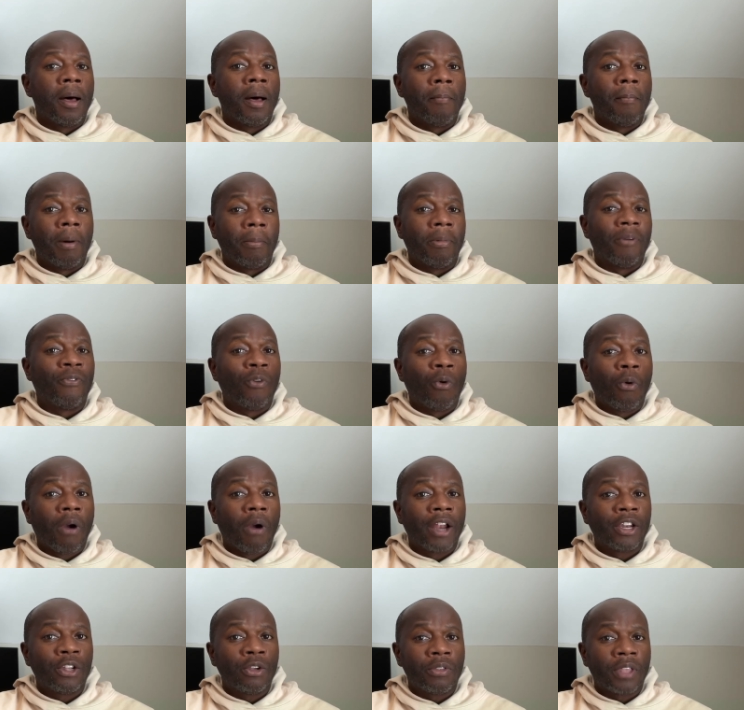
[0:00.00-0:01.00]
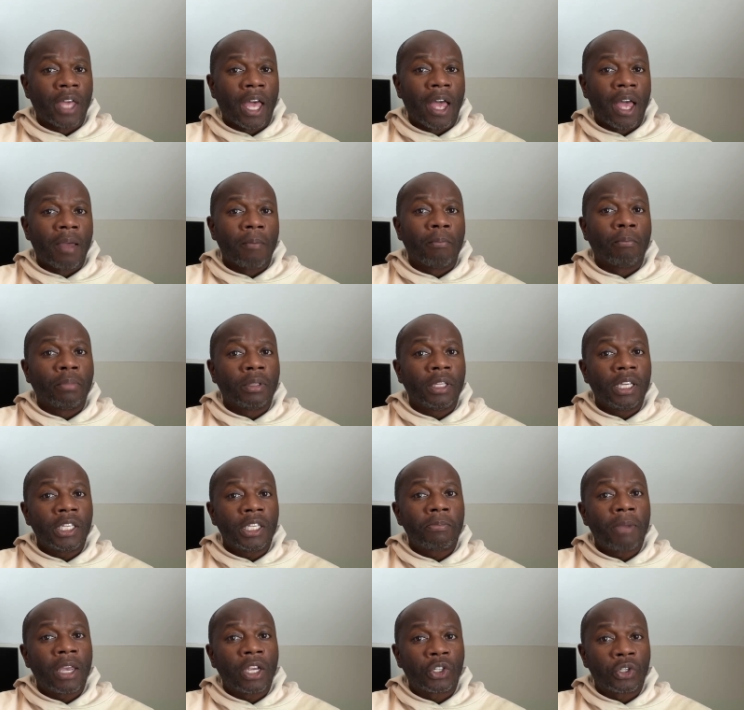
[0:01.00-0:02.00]
But before I do that,
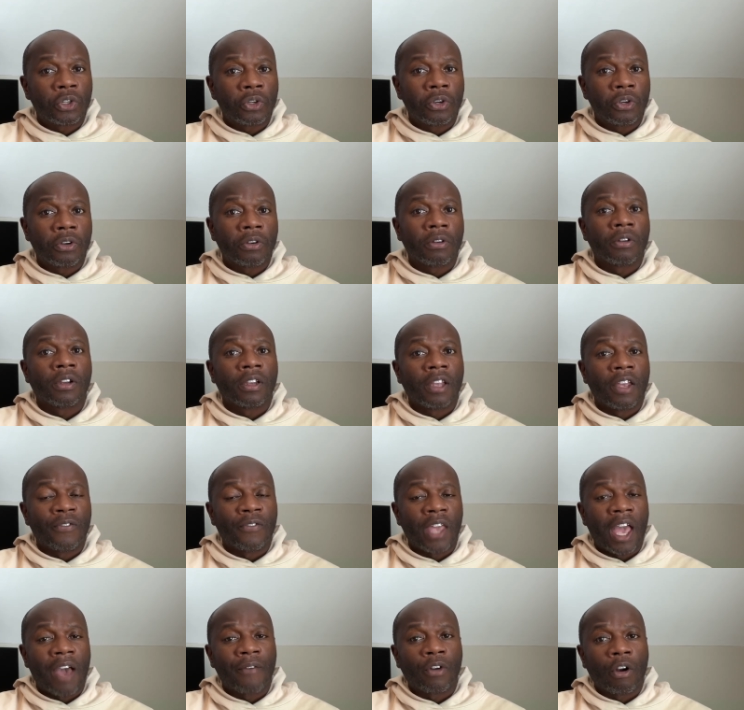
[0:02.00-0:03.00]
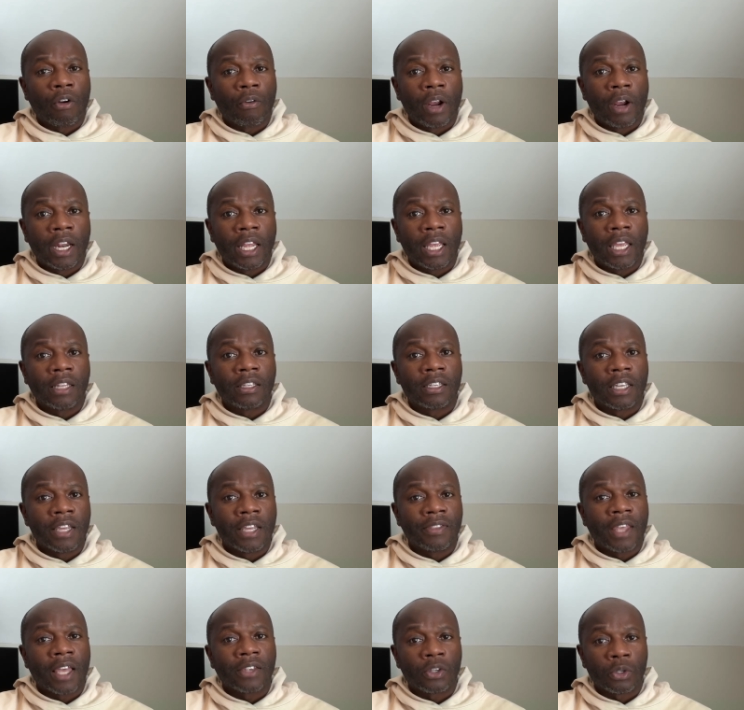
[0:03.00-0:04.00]
please make sure, if you haven't already, to
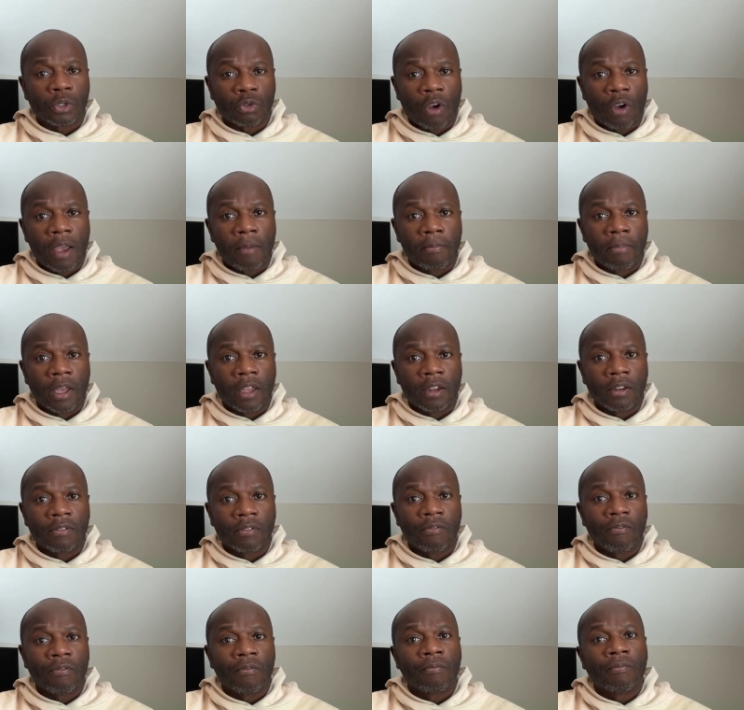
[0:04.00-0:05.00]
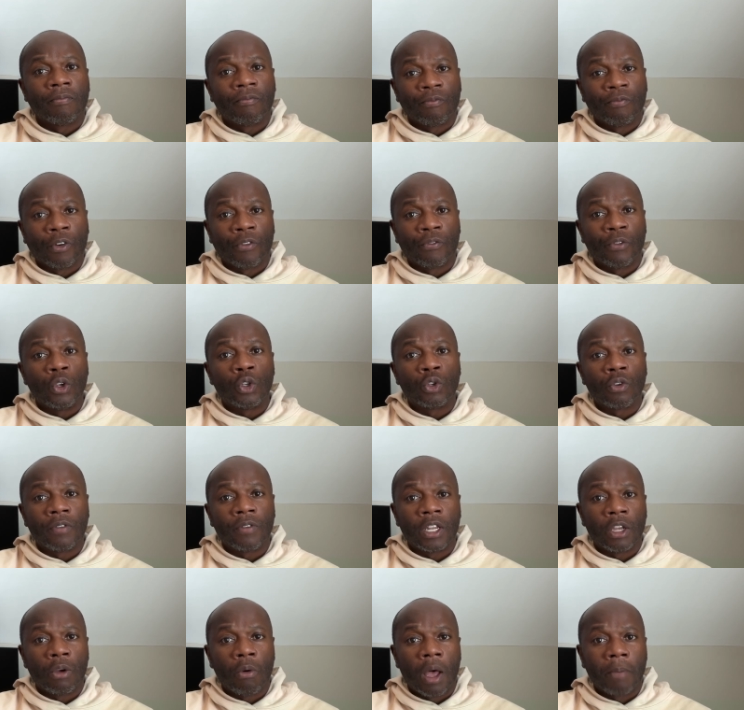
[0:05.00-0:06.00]
hit that subscribe button for future video